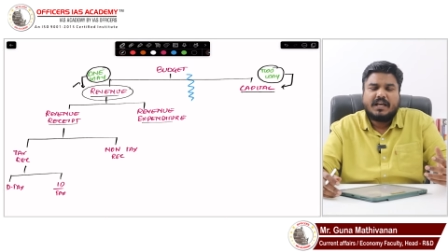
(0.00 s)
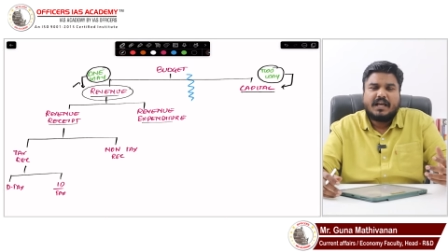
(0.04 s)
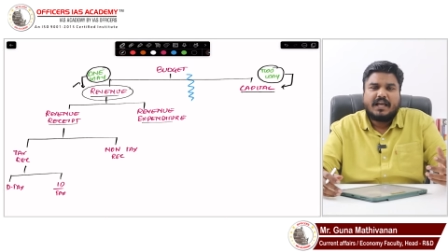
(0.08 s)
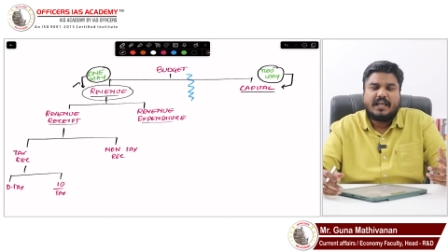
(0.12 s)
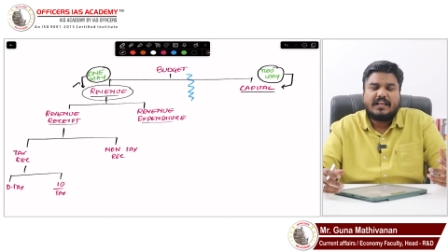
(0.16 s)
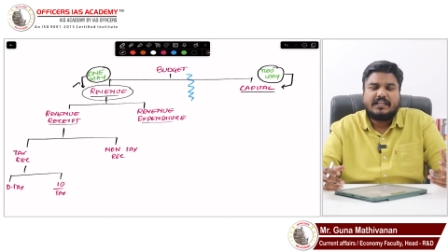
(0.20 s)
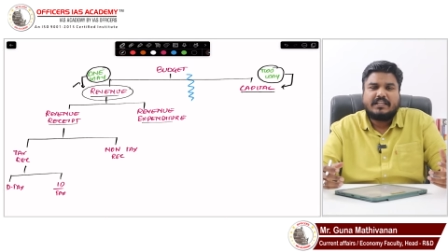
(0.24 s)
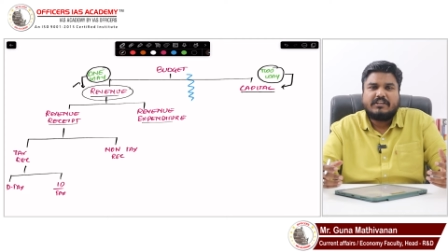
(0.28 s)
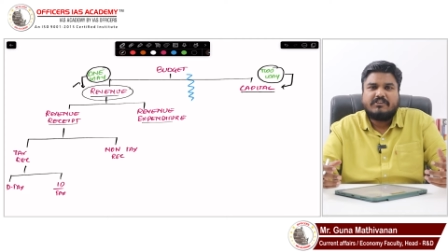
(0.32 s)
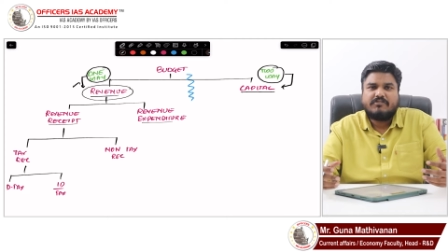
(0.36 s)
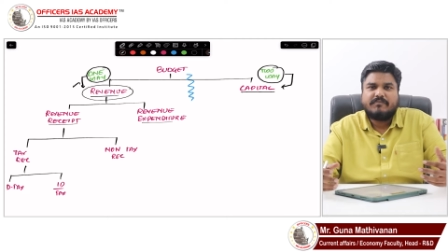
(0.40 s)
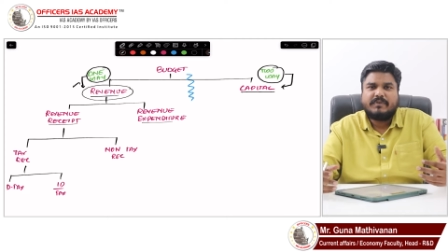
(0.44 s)

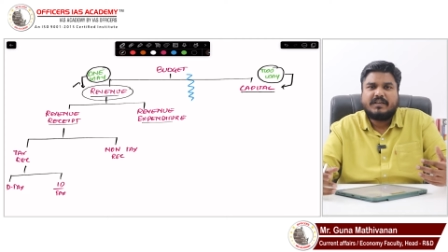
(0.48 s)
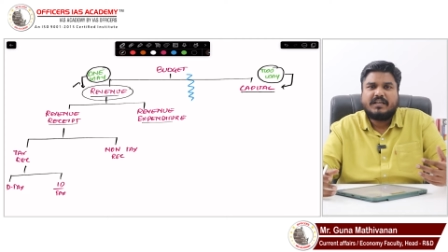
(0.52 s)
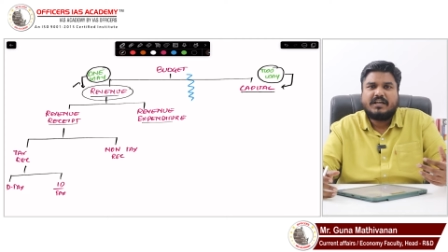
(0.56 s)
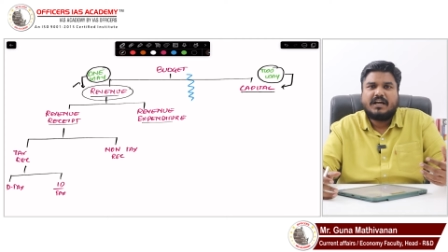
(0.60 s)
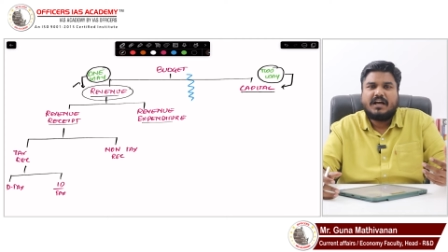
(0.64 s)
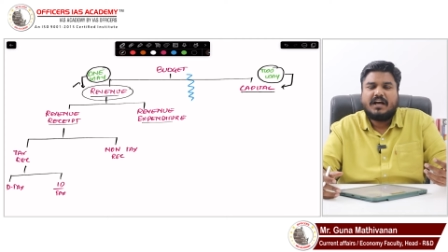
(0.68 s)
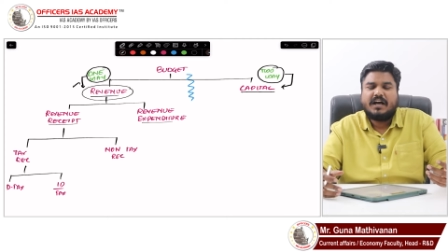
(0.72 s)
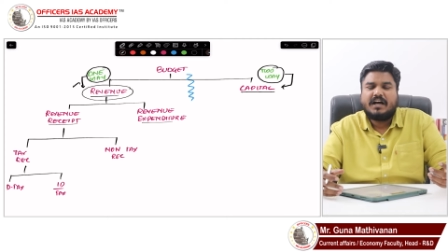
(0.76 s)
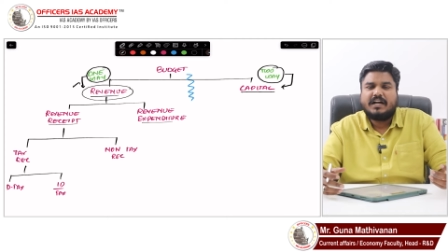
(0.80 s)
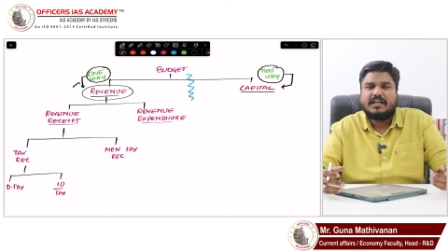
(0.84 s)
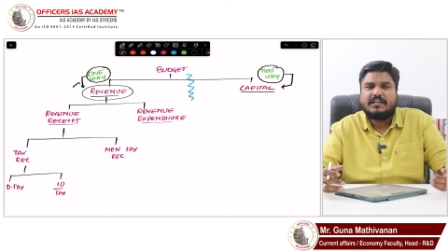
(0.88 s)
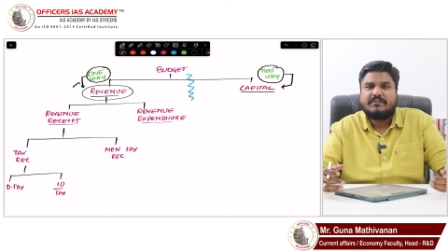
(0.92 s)
I'll give my
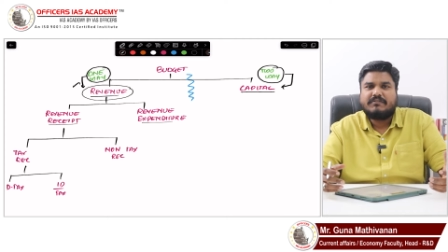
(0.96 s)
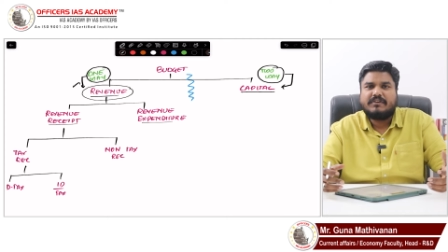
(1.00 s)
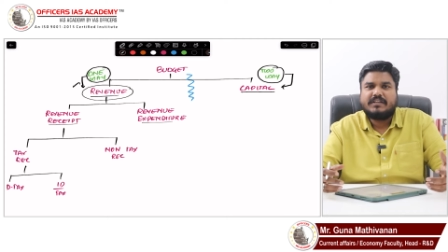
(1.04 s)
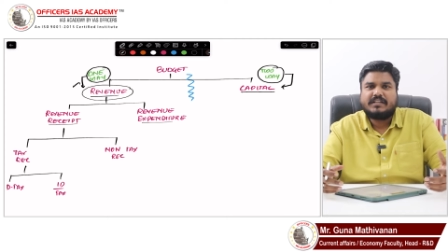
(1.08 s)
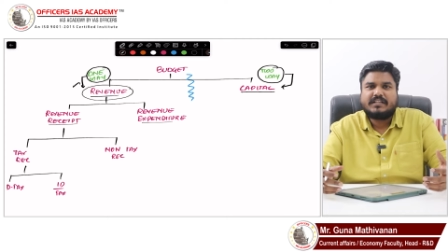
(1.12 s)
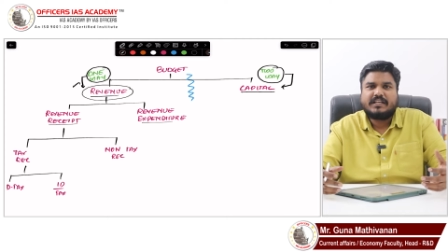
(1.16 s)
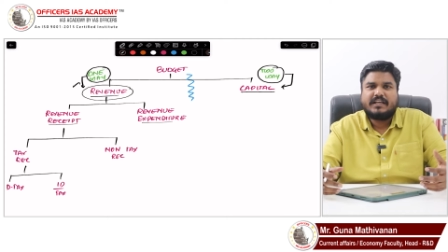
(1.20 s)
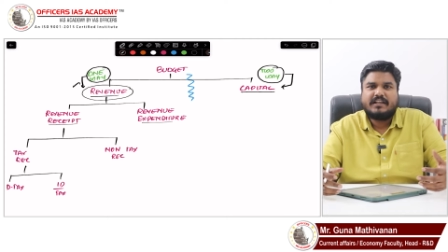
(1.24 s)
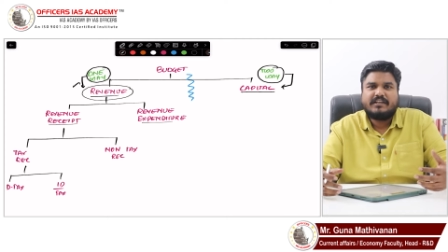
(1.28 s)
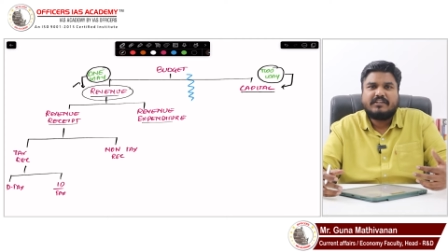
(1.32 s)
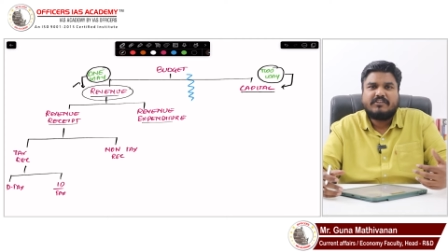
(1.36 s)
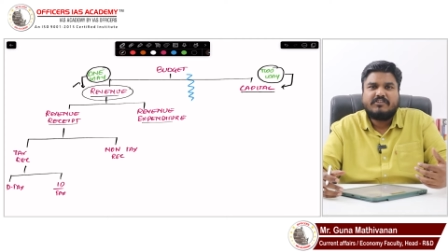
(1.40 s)
hard
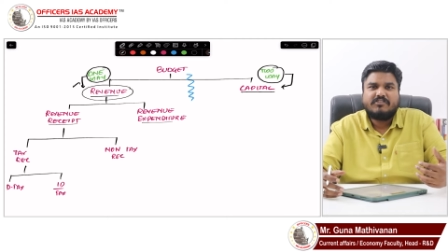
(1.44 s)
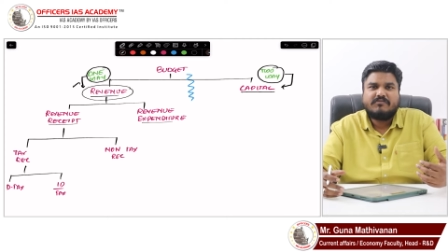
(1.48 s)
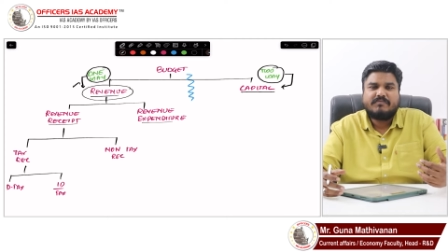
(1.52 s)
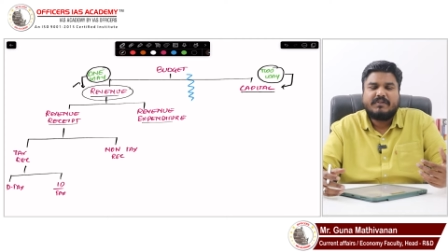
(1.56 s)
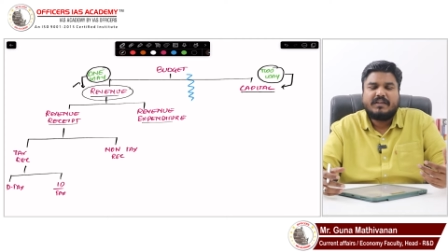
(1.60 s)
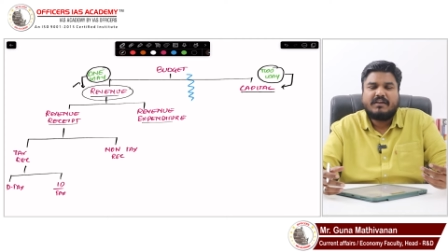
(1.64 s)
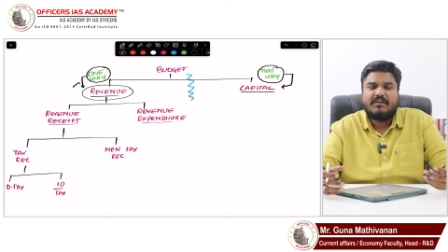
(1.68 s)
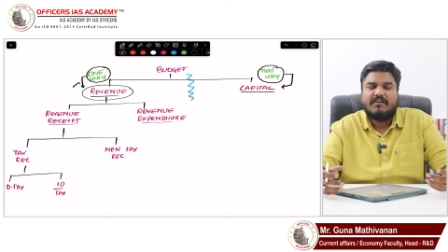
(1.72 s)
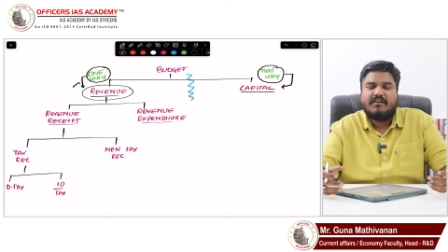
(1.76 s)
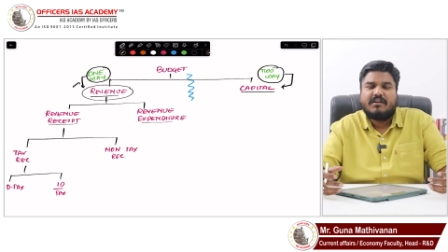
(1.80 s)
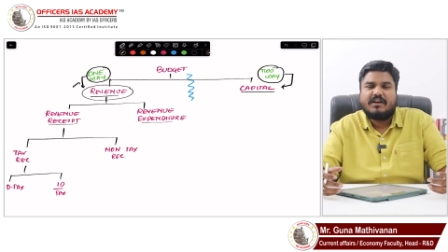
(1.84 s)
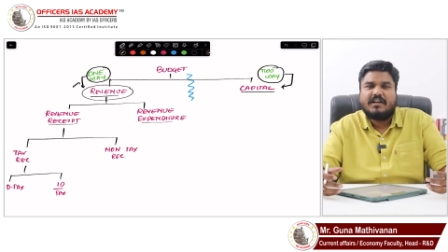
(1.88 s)
work, I'll give
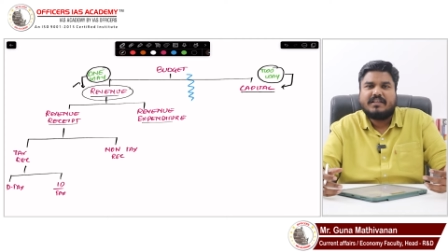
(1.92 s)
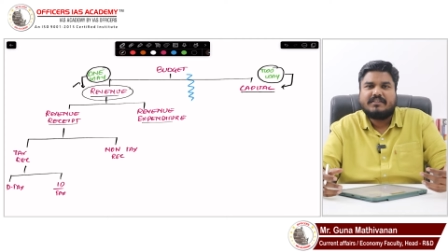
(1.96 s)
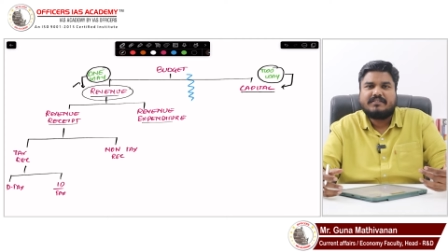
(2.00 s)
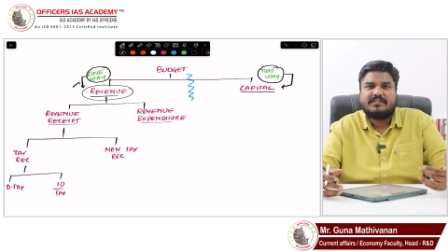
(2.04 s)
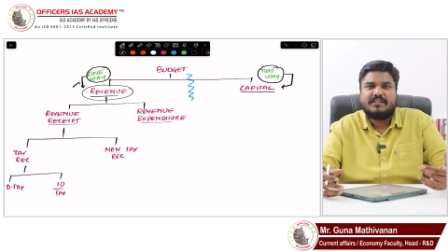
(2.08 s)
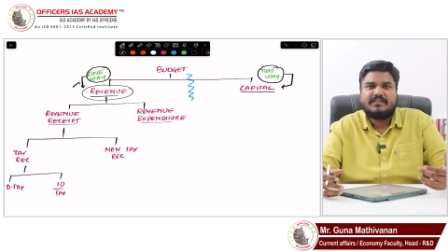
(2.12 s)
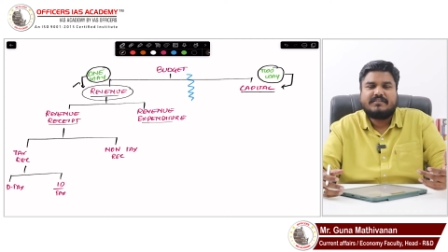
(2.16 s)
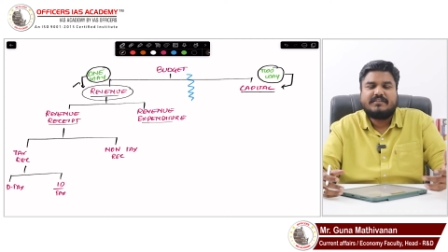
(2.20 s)
my honesty,